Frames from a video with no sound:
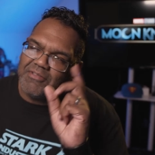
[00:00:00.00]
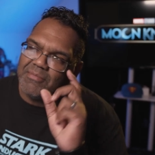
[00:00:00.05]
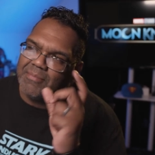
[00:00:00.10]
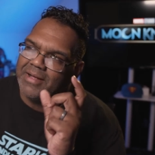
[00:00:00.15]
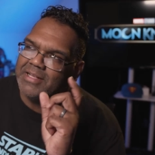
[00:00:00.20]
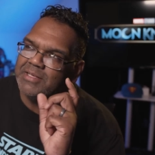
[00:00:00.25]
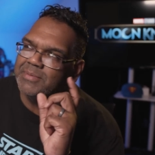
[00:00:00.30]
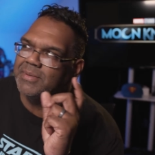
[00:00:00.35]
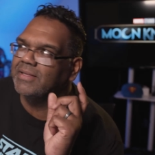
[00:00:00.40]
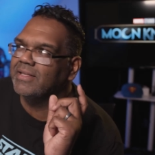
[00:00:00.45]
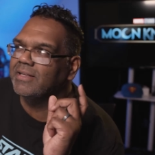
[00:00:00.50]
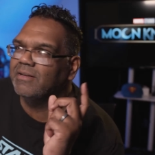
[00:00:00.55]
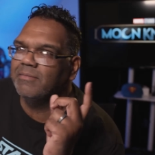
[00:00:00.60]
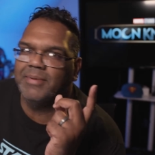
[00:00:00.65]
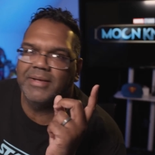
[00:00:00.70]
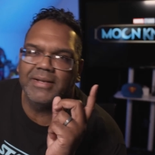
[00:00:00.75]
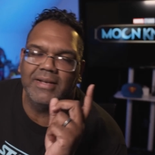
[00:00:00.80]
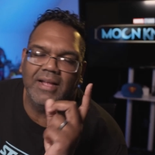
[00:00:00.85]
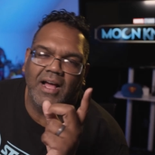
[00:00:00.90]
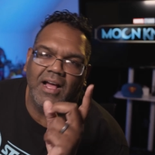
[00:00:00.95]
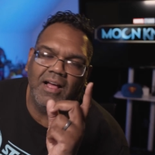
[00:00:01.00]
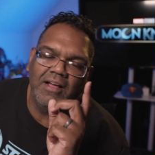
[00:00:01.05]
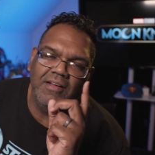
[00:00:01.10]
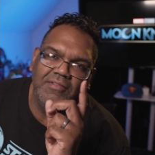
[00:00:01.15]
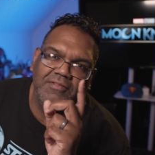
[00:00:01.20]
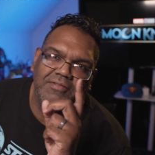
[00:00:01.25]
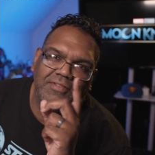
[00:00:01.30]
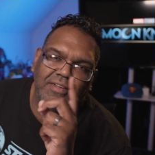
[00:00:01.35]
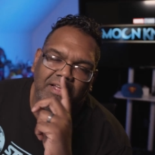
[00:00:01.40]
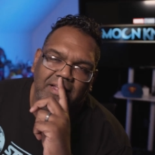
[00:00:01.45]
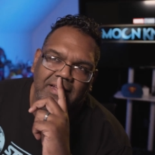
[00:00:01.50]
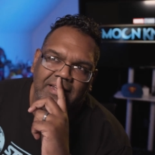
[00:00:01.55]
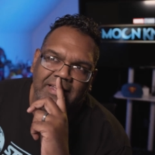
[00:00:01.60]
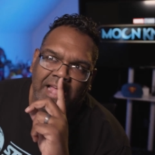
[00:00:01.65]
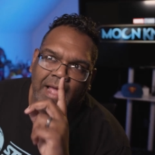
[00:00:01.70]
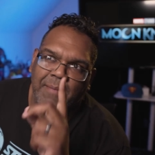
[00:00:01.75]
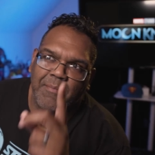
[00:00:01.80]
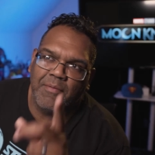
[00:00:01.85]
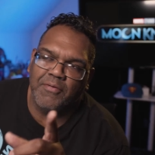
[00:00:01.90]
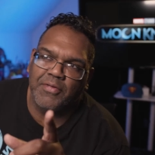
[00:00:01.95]
of reminds me a little bit of, in
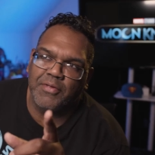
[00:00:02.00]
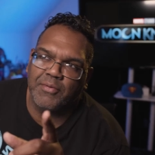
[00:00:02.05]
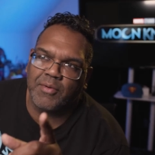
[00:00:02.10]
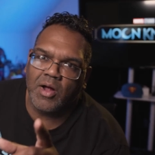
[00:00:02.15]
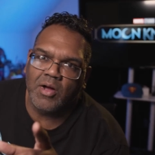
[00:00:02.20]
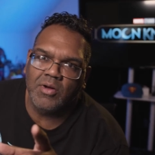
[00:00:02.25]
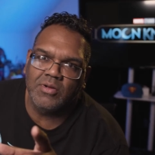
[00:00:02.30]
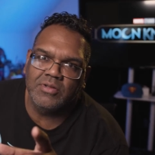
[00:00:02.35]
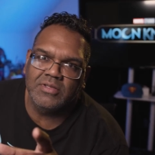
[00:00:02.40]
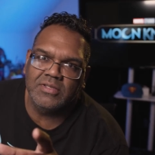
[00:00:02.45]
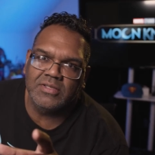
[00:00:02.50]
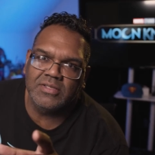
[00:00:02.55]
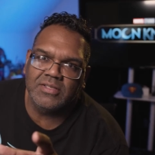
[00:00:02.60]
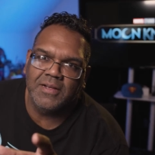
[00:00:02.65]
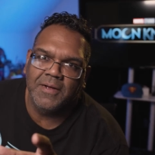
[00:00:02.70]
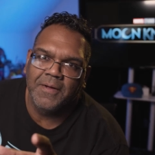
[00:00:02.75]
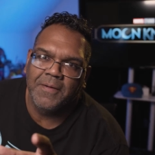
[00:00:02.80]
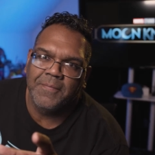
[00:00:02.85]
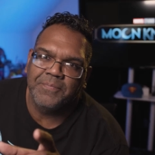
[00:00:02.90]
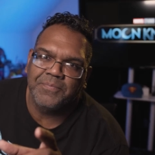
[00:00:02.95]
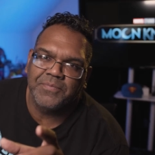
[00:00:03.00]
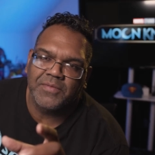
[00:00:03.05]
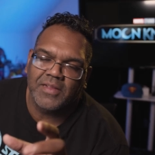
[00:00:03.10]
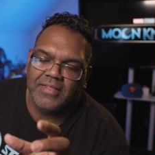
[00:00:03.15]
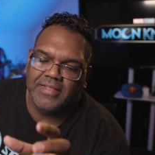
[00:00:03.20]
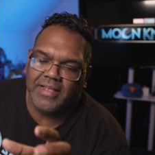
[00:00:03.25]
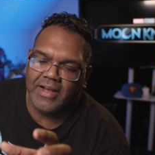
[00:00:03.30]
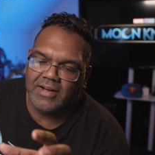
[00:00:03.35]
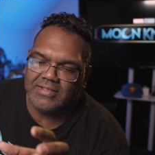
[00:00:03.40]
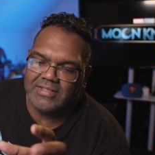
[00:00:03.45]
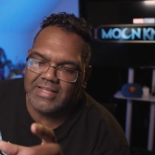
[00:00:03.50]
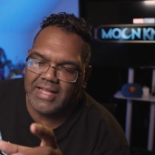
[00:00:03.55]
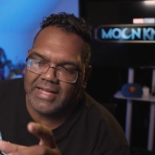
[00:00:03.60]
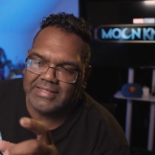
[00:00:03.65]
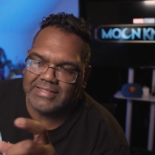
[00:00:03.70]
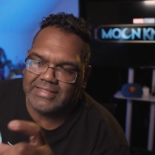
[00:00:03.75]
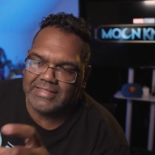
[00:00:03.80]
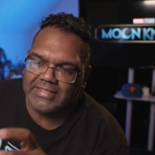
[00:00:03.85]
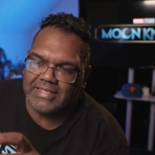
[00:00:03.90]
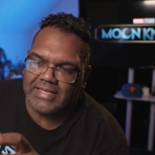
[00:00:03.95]
Game of Thrones, there's
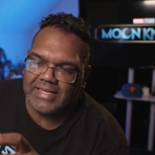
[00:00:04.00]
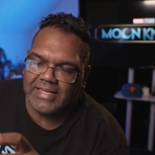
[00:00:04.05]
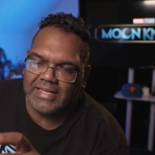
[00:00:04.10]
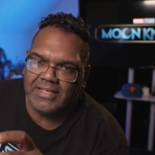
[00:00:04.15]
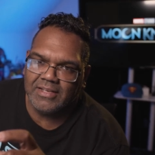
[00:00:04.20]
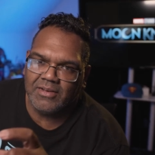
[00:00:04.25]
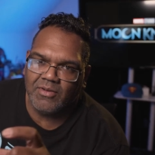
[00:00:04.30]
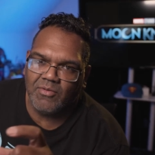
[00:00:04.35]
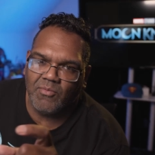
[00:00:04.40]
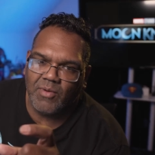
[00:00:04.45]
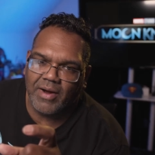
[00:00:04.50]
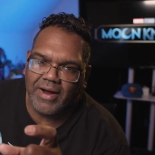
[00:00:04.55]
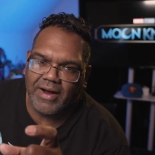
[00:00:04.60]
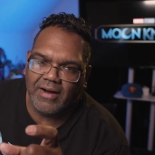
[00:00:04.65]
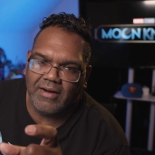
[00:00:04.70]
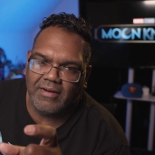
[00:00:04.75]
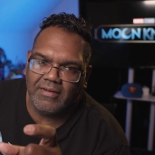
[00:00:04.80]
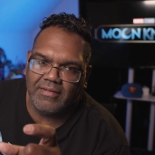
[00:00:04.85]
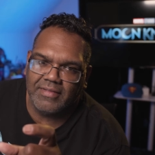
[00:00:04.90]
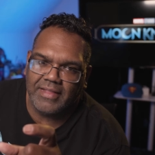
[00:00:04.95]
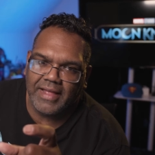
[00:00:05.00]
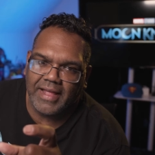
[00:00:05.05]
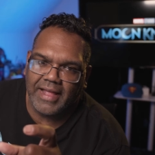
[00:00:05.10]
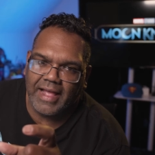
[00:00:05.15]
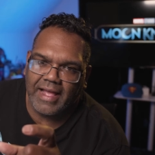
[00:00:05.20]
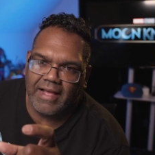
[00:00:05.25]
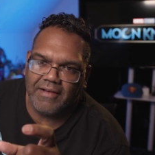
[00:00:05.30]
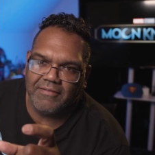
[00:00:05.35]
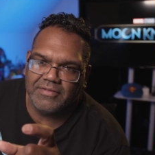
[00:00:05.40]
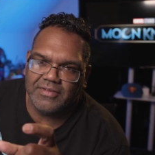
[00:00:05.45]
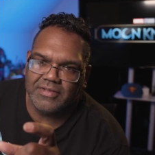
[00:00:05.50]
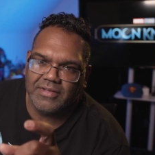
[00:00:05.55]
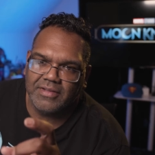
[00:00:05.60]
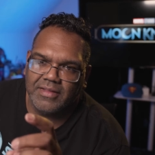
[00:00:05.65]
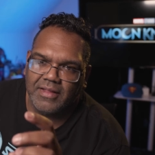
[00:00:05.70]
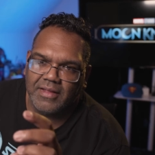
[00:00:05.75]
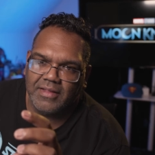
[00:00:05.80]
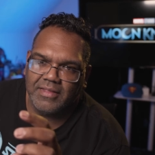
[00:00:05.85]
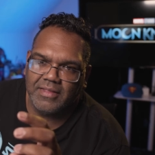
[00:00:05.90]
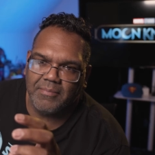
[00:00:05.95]
that scene where they have
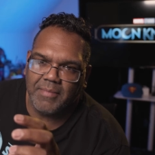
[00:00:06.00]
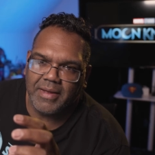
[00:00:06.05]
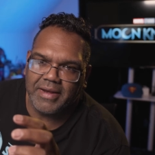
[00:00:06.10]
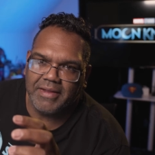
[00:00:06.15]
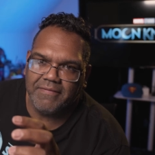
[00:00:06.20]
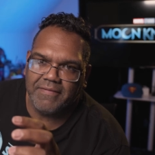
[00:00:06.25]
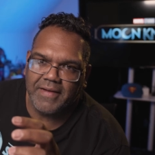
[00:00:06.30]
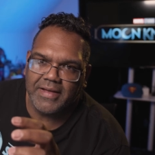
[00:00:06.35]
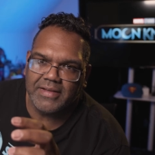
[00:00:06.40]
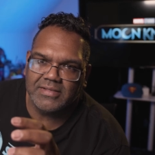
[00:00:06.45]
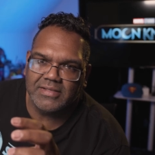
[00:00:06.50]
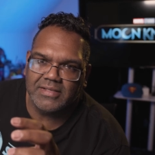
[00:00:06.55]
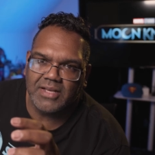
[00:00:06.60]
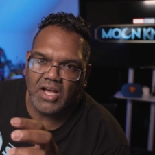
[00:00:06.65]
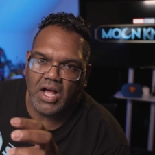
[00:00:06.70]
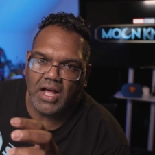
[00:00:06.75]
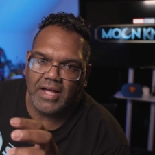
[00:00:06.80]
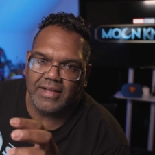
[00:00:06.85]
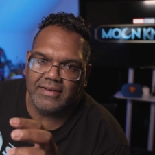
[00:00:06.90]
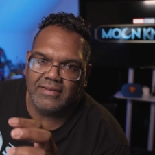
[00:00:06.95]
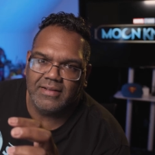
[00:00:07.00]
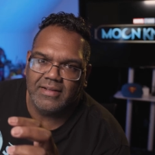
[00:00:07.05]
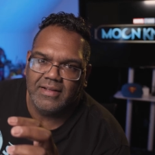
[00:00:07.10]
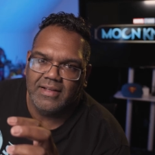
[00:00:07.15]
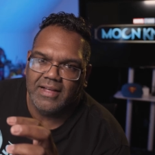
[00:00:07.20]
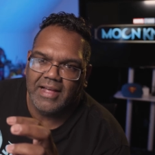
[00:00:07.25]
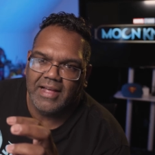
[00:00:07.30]
to the many-faced god,